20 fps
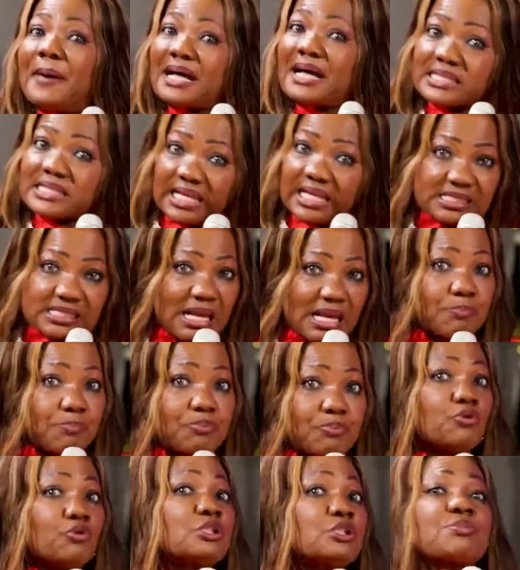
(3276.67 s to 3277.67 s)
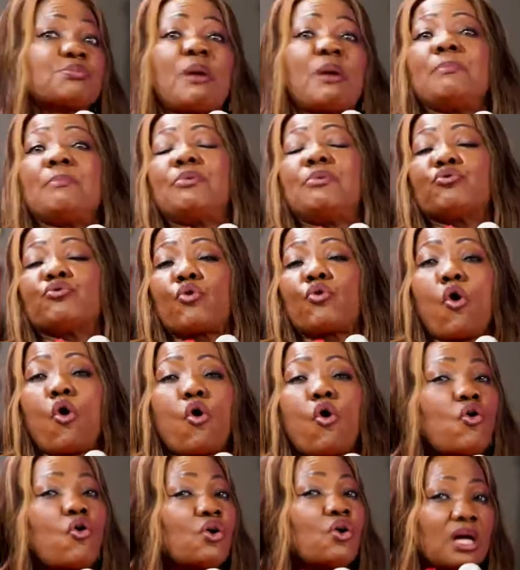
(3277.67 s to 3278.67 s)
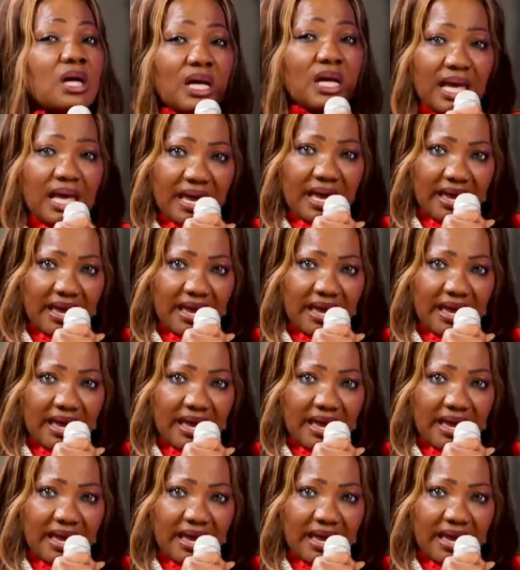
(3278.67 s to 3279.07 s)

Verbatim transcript: but his approach might be wrong.